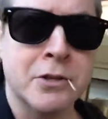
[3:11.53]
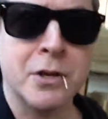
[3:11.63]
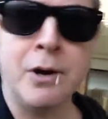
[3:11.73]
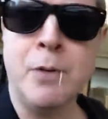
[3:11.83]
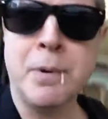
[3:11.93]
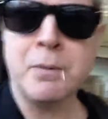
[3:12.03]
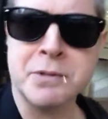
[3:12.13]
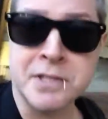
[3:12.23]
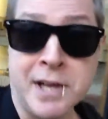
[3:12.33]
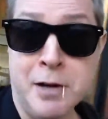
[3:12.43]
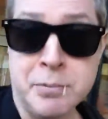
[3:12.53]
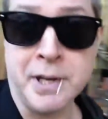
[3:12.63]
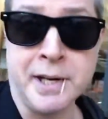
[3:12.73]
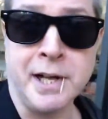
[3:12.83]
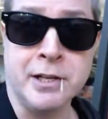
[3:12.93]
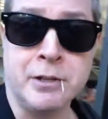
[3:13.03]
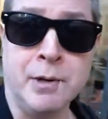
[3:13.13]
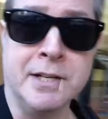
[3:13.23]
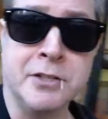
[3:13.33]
So I hope I wasn't downplaying Hathaway.